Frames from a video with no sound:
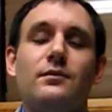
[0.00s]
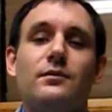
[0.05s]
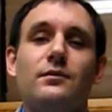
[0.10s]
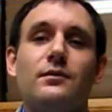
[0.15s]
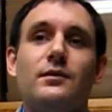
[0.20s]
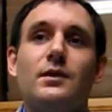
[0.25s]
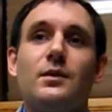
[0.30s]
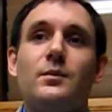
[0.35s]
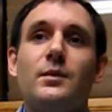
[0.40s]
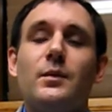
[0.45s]

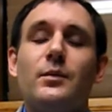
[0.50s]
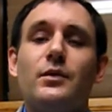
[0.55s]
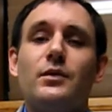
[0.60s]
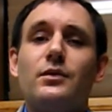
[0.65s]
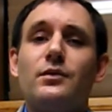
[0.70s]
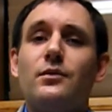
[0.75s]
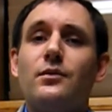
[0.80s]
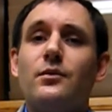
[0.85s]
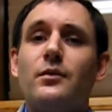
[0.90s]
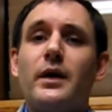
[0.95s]
you know, people
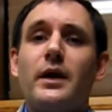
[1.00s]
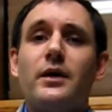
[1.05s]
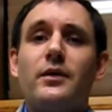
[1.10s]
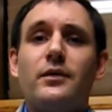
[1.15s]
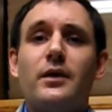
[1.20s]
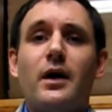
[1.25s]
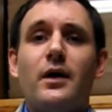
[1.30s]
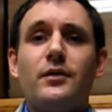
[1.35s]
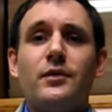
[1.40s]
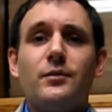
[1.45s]
ride
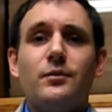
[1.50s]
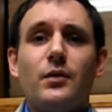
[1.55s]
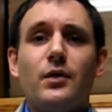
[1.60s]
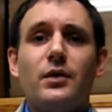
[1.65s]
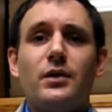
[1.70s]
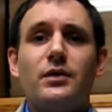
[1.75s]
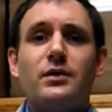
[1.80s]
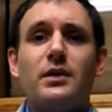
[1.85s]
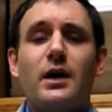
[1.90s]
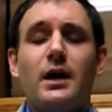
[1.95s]
around in
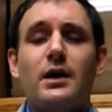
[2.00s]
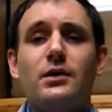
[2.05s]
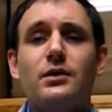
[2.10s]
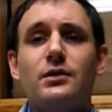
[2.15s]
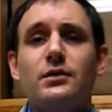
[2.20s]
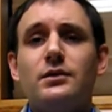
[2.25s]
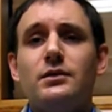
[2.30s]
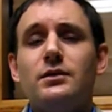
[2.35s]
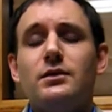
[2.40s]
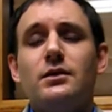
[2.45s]

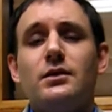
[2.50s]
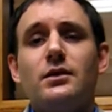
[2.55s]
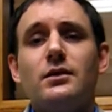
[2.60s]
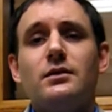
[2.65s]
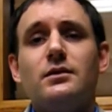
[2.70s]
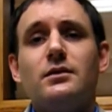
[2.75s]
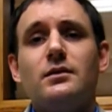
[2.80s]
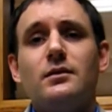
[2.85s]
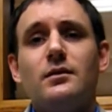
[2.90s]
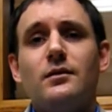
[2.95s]
motorcycles, you know,
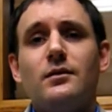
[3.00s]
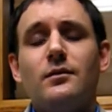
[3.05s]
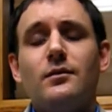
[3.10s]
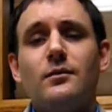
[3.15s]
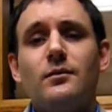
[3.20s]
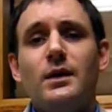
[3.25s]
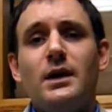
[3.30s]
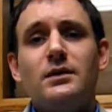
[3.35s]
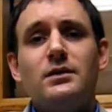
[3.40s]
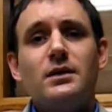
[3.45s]

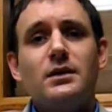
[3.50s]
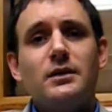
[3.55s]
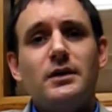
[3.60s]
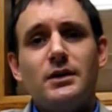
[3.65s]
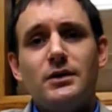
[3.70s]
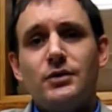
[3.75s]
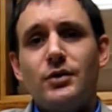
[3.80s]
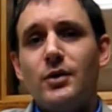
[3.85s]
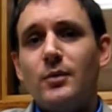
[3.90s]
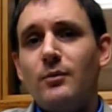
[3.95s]
basically
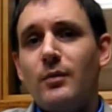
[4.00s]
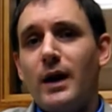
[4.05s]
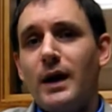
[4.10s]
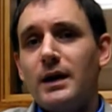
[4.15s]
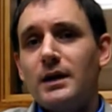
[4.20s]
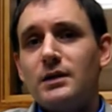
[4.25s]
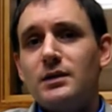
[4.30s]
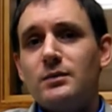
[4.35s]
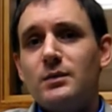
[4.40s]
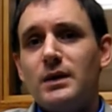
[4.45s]
dirt
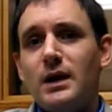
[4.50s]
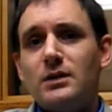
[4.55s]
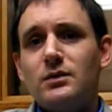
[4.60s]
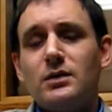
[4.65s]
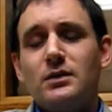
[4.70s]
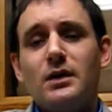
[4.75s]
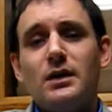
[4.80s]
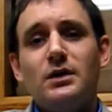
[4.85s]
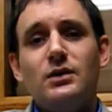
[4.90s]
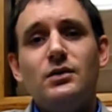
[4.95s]
bikes, but that's what
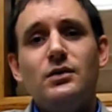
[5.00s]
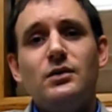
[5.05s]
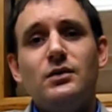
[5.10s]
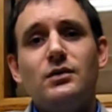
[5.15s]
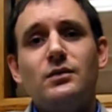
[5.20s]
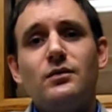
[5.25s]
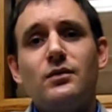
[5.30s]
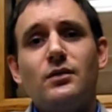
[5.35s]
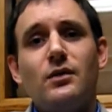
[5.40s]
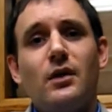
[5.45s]
they use
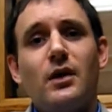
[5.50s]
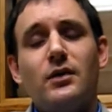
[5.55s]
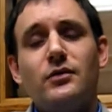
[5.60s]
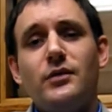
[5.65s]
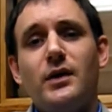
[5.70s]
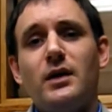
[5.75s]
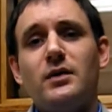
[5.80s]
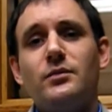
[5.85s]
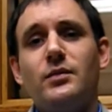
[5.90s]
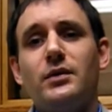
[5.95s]
for uh,
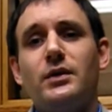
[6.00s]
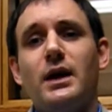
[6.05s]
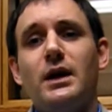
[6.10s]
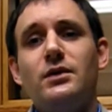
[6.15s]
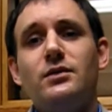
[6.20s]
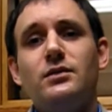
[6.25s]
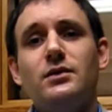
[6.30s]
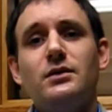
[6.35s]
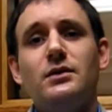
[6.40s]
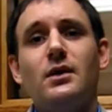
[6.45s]

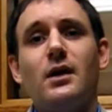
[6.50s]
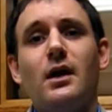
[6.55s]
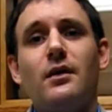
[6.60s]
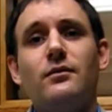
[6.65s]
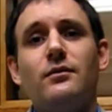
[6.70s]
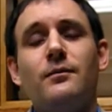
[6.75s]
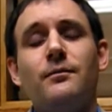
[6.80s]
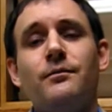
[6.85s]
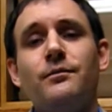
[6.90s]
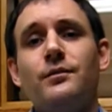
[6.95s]
transportation. You have
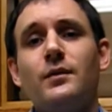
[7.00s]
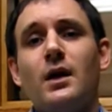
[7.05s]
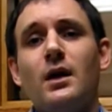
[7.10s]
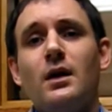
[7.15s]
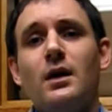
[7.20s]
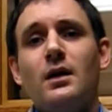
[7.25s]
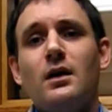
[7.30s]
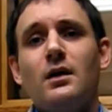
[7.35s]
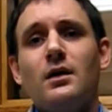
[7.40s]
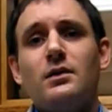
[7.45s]

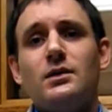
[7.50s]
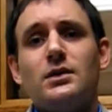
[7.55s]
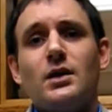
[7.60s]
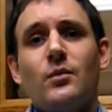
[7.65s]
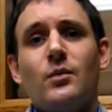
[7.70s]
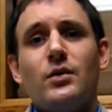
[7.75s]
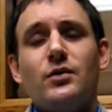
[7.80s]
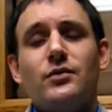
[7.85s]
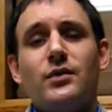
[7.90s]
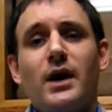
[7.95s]

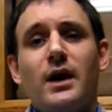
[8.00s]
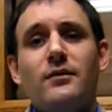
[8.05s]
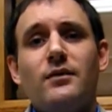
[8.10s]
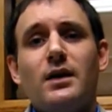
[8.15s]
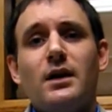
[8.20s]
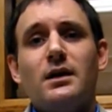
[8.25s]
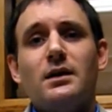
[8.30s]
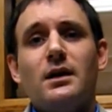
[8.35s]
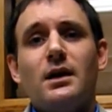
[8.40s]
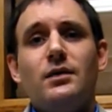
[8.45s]
someone driving
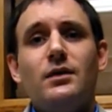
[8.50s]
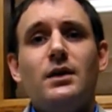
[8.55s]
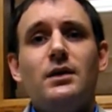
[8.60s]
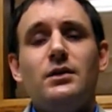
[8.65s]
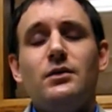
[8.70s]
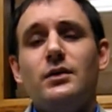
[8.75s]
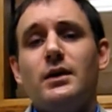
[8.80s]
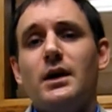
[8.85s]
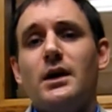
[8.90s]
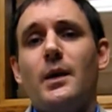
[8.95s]
it, and then
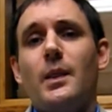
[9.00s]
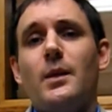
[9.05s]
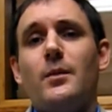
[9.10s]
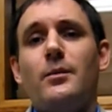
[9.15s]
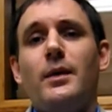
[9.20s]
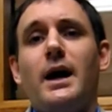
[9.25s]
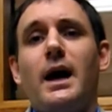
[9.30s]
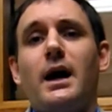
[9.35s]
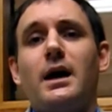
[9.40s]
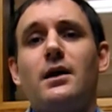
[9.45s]
you get on the
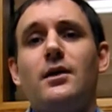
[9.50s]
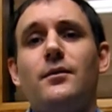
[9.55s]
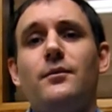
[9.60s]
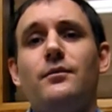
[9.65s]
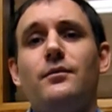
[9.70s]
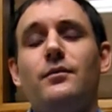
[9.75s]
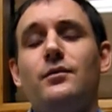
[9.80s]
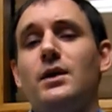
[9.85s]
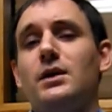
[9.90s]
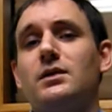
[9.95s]
back.
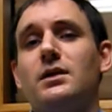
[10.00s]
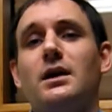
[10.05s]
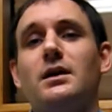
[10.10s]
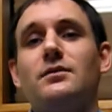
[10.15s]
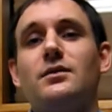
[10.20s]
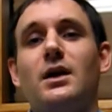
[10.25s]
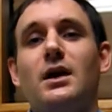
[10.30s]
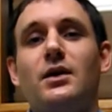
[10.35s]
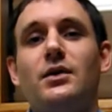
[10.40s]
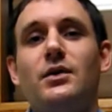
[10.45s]
That's kind
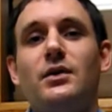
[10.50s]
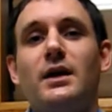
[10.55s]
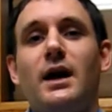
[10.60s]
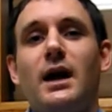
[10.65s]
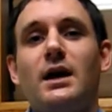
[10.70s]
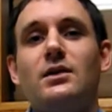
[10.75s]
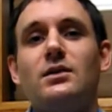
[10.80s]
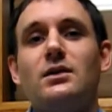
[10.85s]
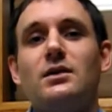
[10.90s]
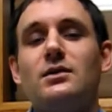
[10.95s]
of like your
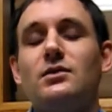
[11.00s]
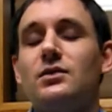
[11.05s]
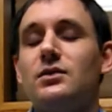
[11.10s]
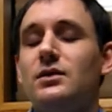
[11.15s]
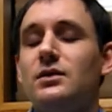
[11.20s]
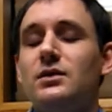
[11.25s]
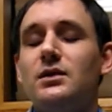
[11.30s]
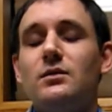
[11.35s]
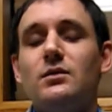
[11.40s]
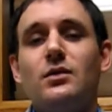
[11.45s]
taxi. So you
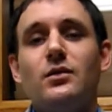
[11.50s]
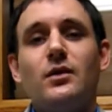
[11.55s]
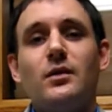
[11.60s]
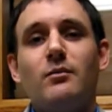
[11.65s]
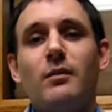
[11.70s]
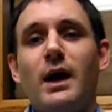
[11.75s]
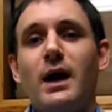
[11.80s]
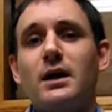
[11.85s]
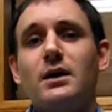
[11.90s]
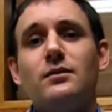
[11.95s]
see them going
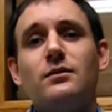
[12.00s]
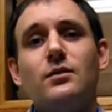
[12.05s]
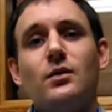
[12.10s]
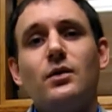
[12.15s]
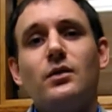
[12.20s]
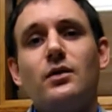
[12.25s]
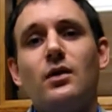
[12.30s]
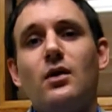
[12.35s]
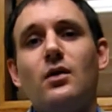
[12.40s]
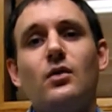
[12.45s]
back and
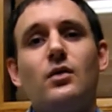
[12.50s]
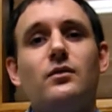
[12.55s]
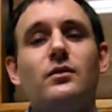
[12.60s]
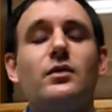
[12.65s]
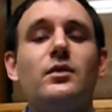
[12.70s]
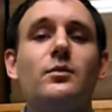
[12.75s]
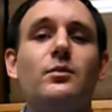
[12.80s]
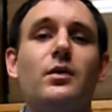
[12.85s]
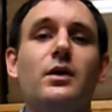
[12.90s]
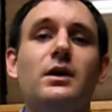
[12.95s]
forth all over
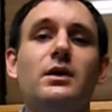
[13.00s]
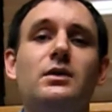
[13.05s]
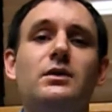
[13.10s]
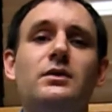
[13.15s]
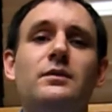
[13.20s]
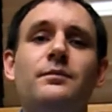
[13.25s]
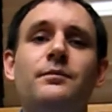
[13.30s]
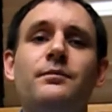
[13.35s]
the place.